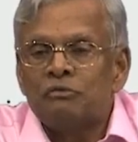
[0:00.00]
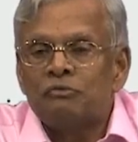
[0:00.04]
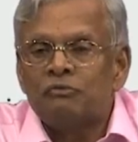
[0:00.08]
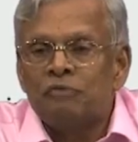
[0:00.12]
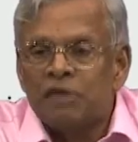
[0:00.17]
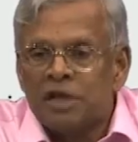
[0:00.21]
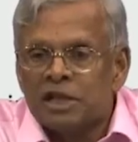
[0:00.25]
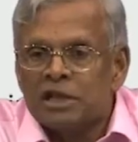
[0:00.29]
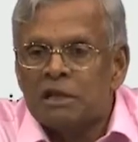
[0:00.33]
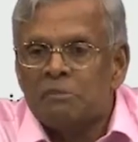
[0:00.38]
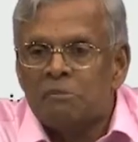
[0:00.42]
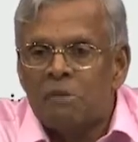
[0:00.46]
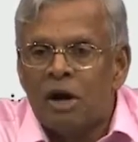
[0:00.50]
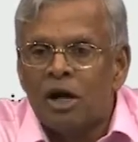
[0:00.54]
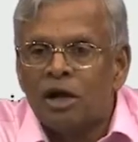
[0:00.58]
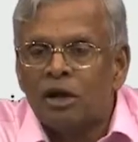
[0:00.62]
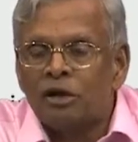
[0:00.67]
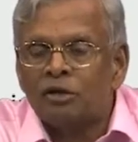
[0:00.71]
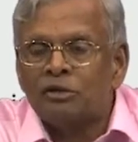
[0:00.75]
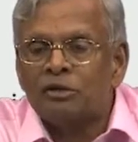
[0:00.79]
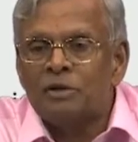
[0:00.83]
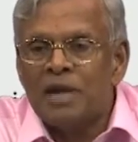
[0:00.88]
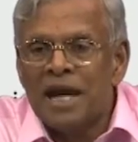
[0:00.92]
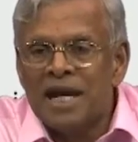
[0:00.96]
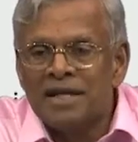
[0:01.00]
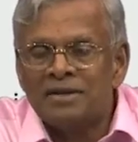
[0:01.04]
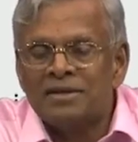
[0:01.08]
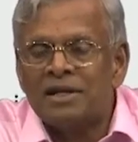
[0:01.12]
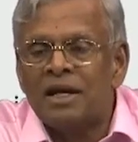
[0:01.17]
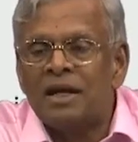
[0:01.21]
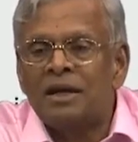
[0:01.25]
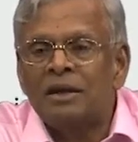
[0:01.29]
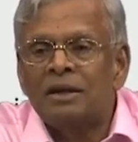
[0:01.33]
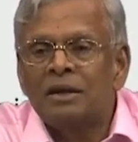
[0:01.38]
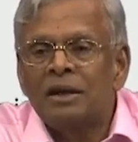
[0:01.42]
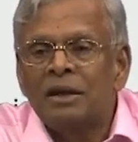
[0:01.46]
fit the model to
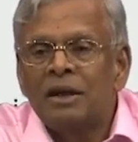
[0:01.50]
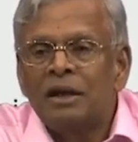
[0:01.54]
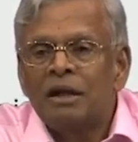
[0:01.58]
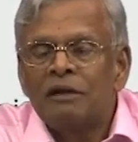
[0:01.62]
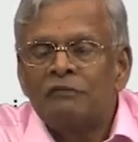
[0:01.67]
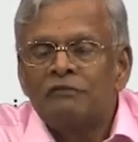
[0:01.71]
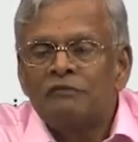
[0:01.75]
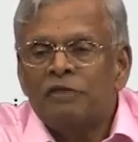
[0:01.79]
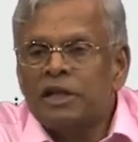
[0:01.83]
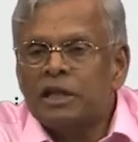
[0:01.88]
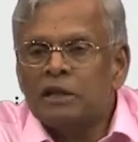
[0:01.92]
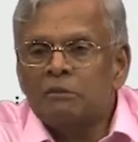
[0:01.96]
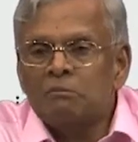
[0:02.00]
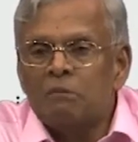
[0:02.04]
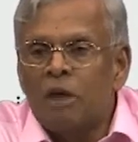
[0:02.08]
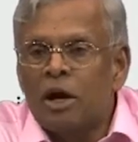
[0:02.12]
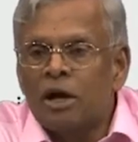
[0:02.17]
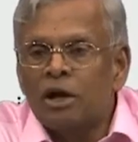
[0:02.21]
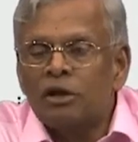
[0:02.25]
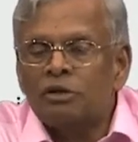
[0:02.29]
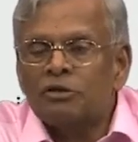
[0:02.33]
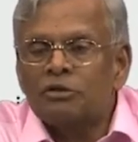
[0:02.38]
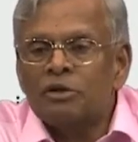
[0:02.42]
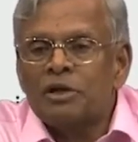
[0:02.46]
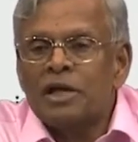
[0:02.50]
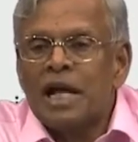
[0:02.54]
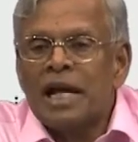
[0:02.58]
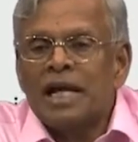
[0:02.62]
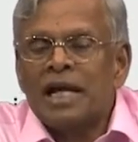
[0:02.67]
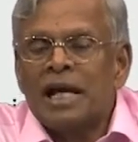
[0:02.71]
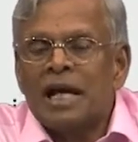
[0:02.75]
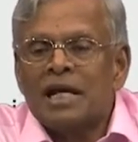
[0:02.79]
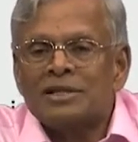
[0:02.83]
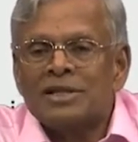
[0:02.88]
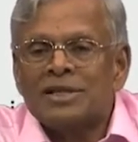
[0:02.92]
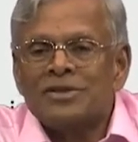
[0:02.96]
data. Fitting model to
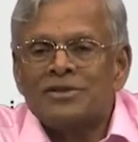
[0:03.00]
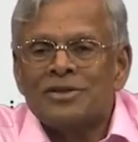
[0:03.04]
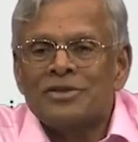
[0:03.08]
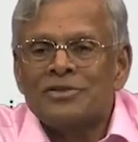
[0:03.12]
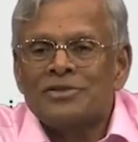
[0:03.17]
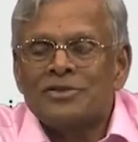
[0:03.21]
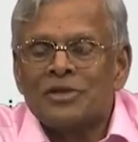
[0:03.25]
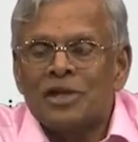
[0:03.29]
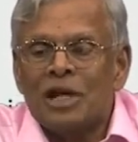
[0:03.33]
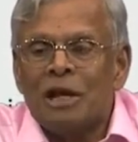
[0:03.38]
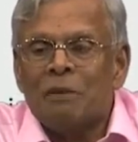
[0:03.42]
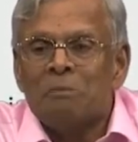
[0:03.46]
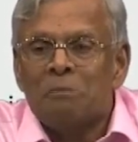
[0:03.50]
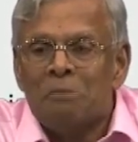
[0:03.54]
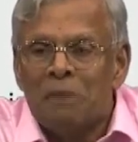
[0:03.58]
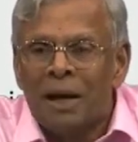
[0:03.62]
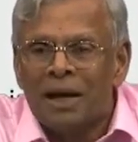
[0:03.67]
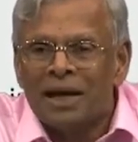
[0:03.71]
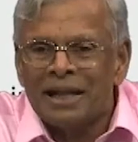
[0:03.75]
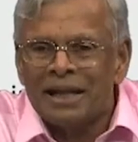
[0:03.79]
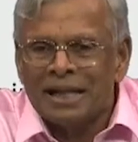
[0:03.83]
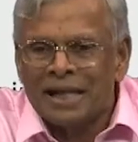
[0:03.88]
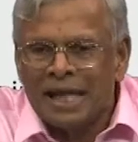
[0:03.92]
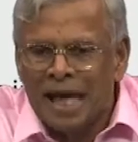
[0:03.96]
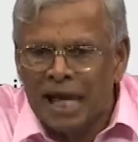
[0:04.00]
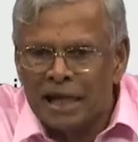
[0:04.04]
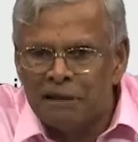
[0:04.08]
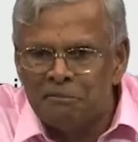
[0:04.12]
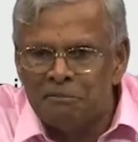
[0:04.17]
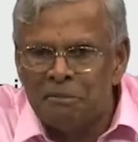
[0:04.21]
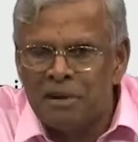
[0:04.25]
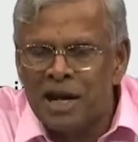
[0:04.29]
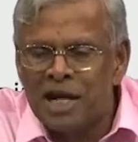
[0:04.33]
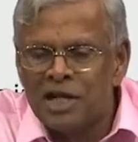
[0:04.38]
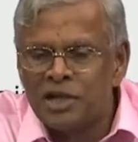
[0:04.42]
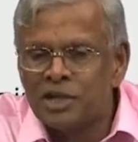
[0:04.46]
data is essentially model
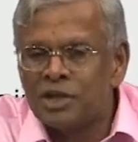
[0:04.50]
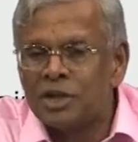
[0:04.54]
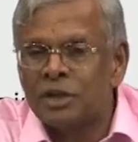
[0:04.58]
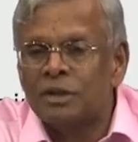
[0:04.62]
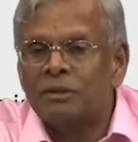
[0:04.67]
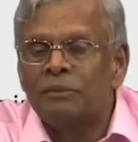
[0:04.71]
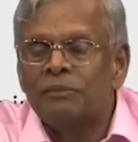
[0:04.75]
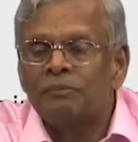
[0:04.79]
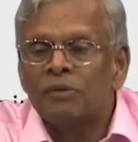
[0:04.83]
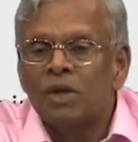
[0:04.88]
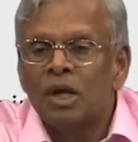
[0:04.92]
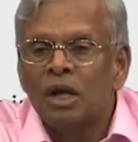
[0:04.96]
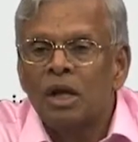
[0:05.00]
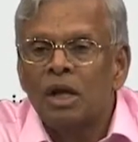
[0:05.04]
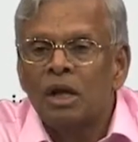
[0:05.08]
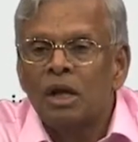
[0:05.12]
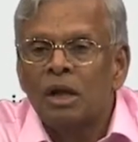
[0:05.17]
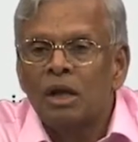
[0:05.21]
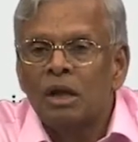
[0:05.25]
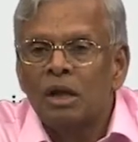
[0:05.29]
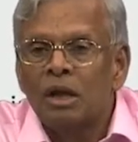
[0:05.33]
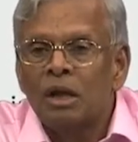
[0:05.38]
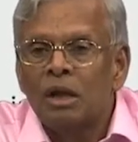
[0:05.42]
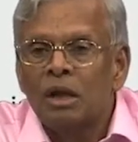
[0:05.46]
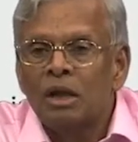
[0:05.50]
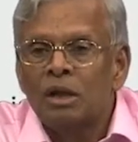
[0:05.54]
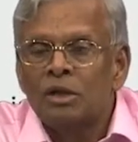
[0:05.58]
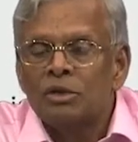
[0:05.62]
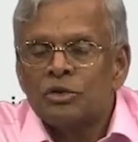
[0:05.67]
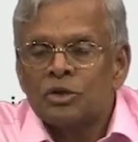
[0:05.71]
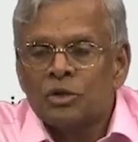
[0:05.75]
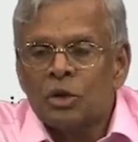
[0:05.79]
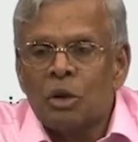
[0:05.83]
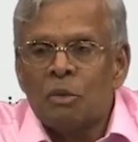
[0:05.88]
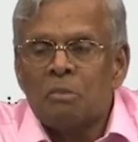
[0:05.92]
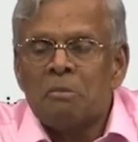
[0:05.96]
calibration.
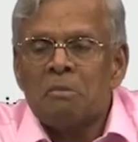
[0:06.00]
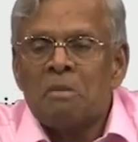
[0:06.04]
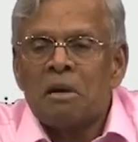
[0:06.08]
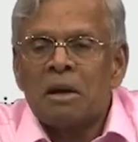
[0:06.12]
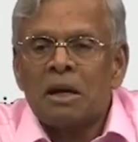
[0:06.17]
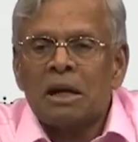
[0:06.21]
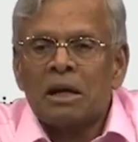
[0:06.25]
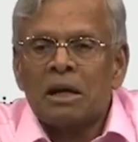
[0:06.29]
So